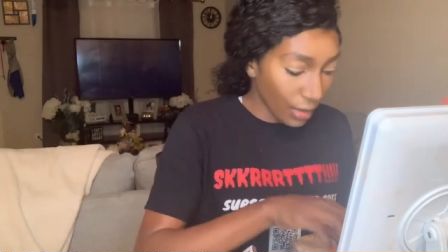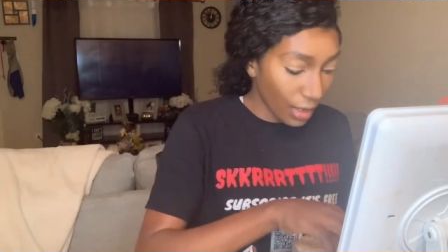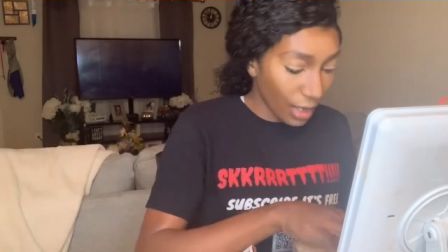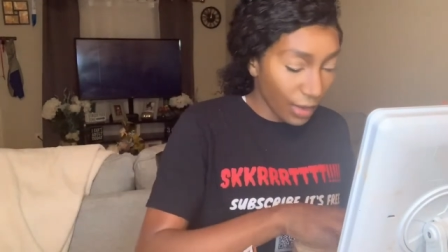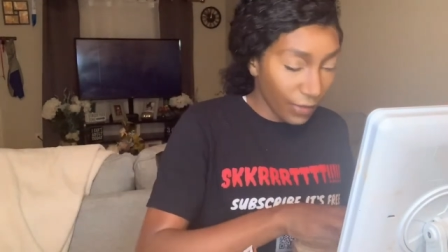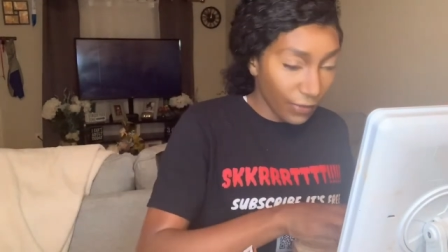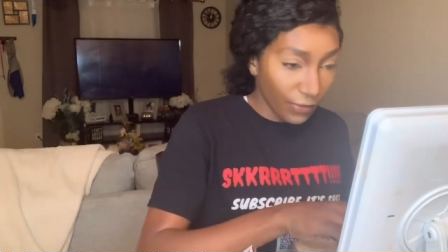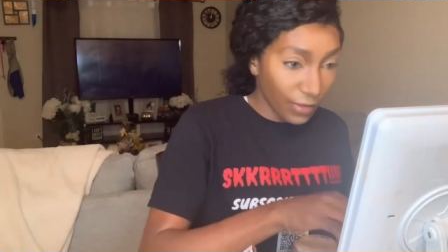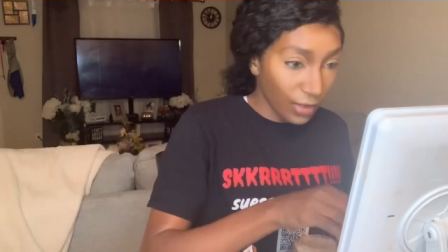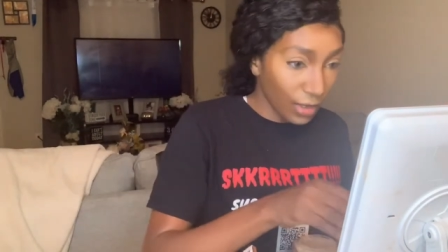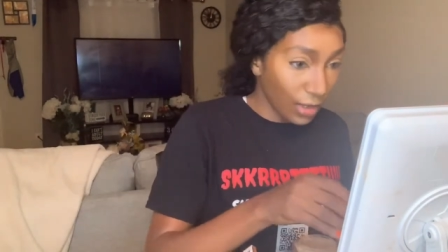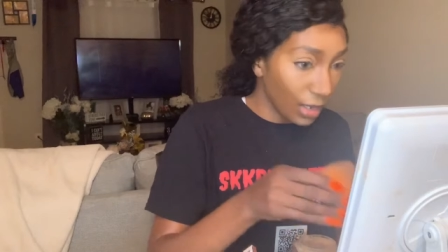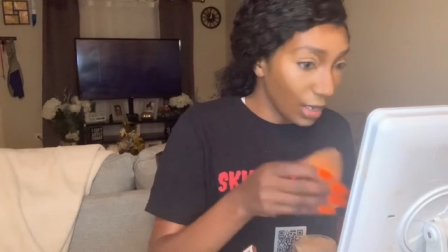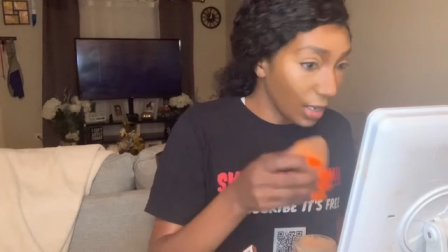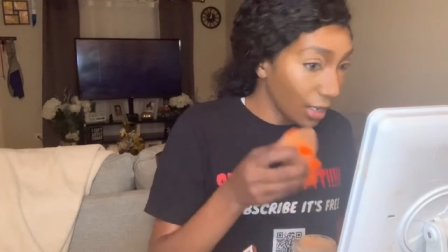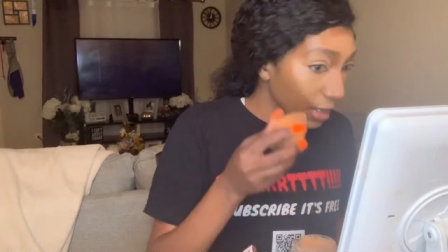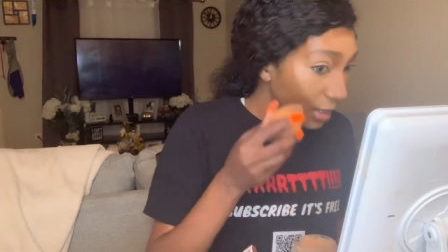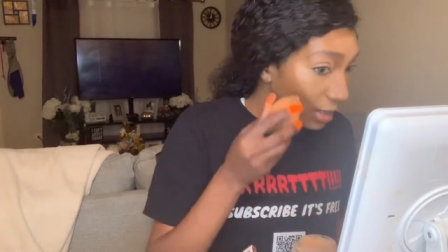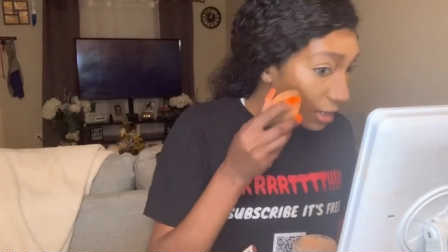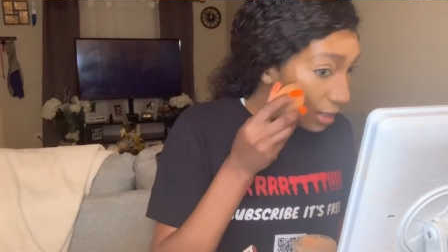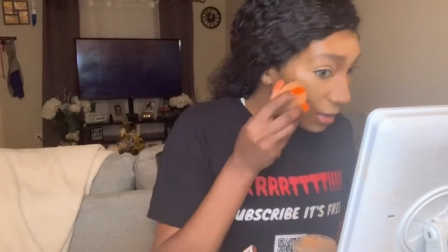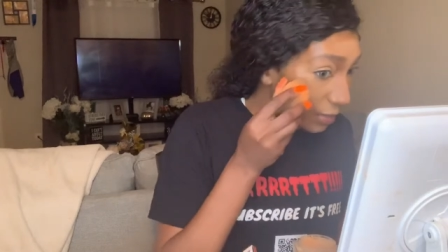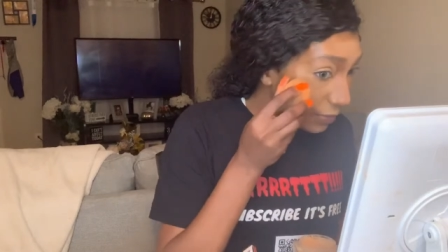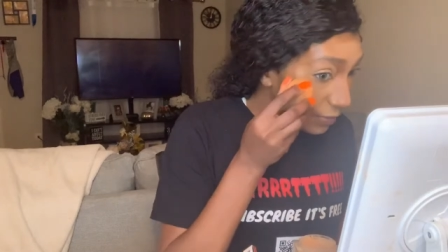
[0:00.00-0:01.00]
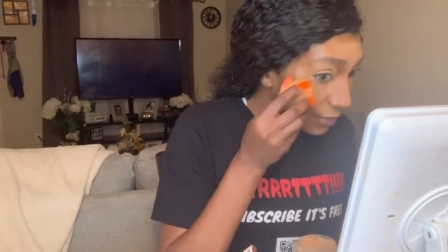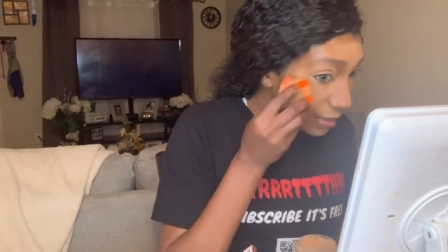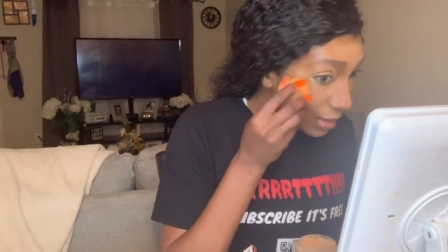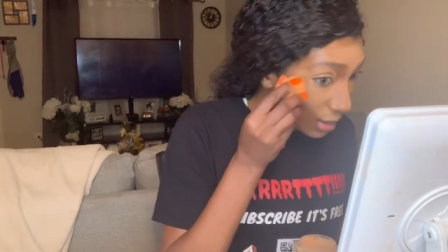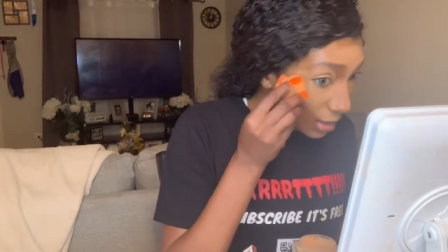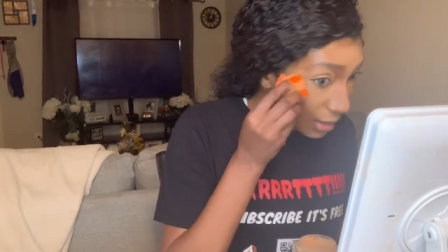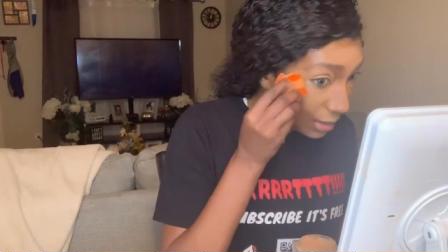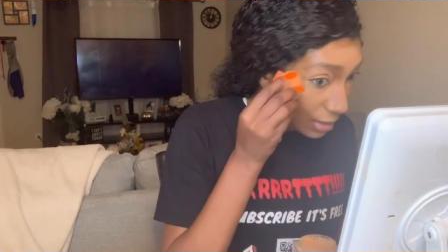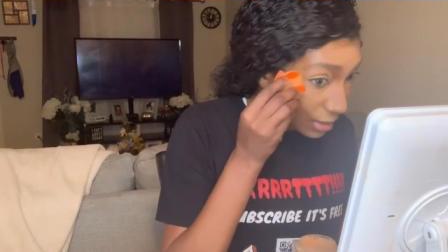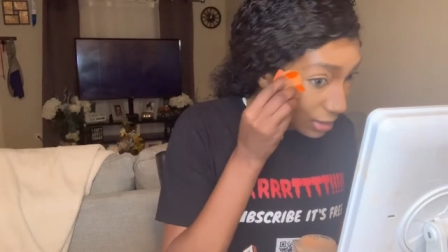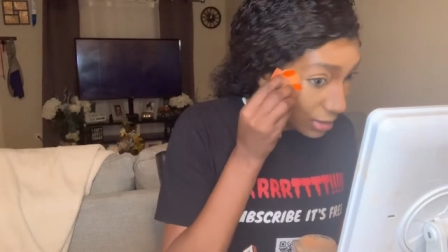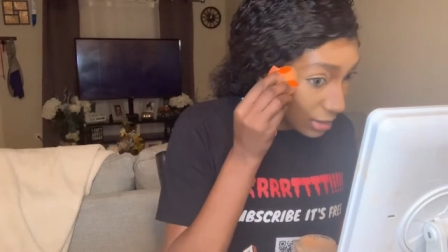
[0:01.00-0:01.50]
I feel like a
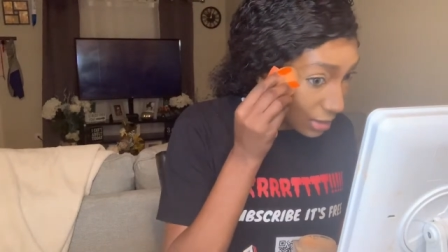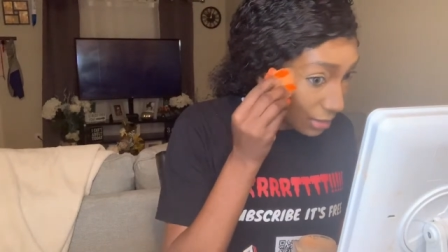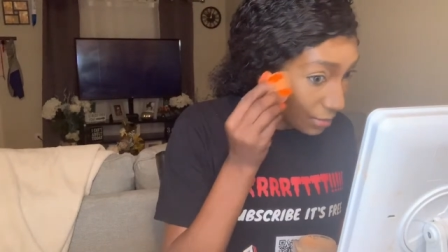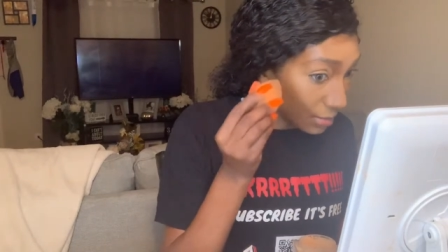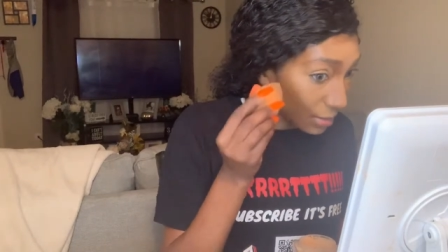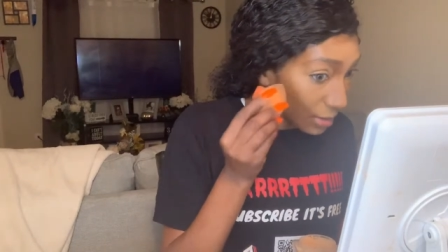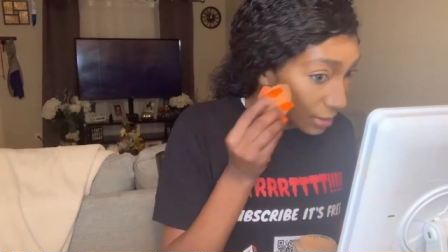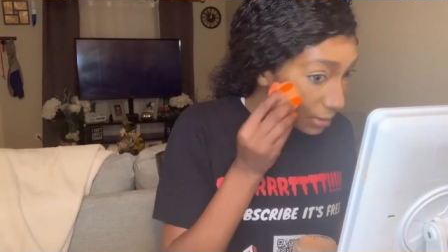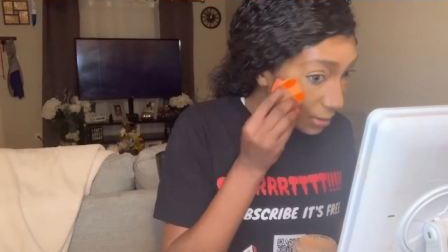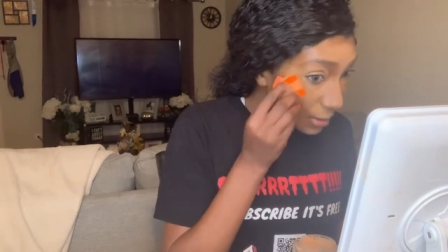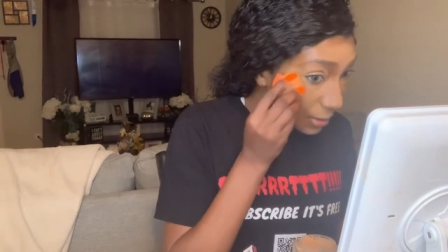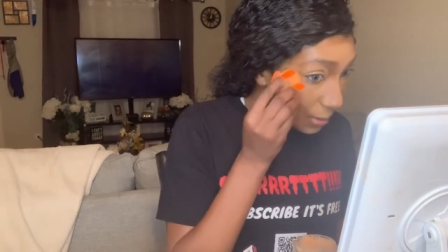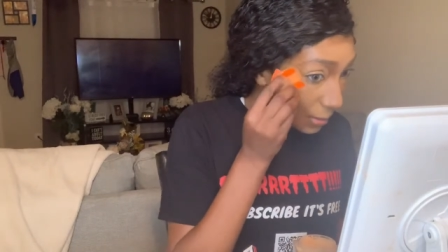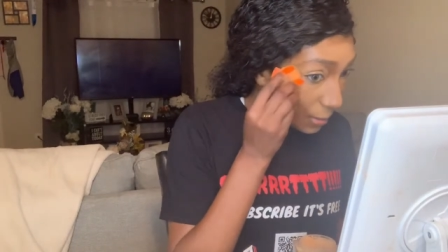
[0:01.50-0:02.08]
villain or something.